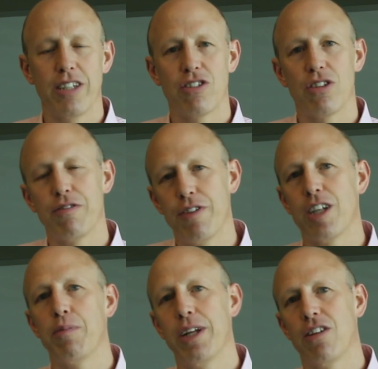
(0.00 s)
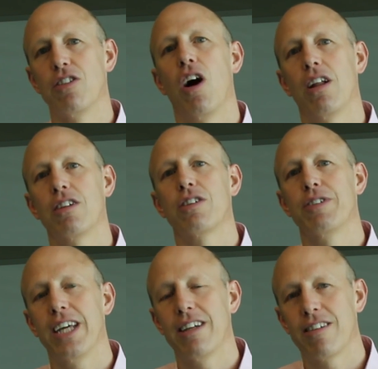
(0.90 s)
And so the fundamental knowledge of
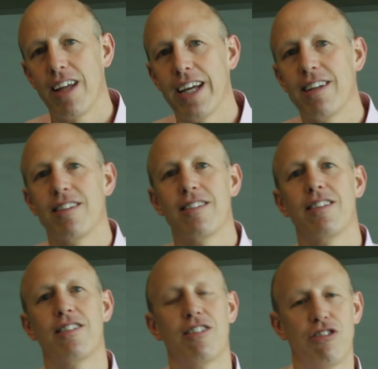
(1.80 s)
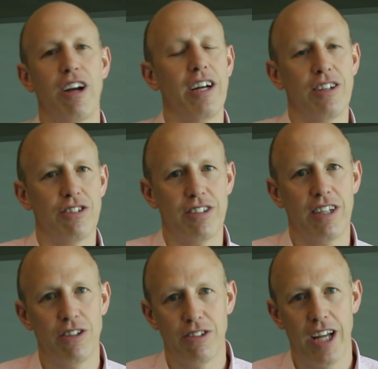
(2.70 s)
a data scientist is to try to
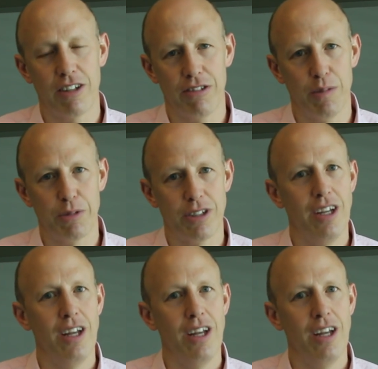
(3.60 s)
understand those algorithms.